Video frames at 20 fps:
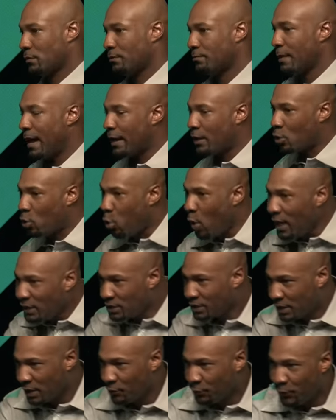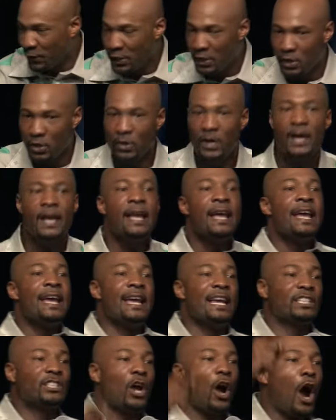My question for you
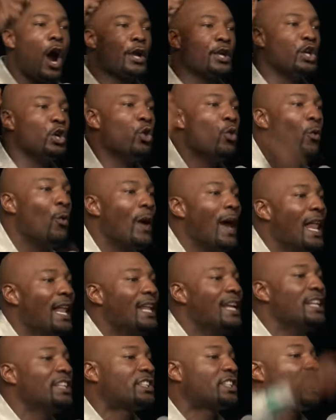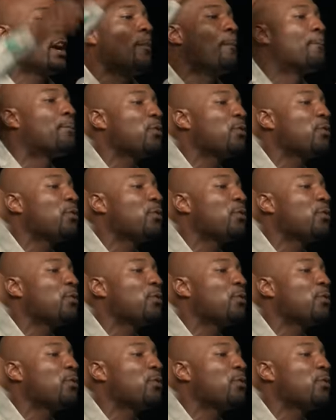is Are you willing to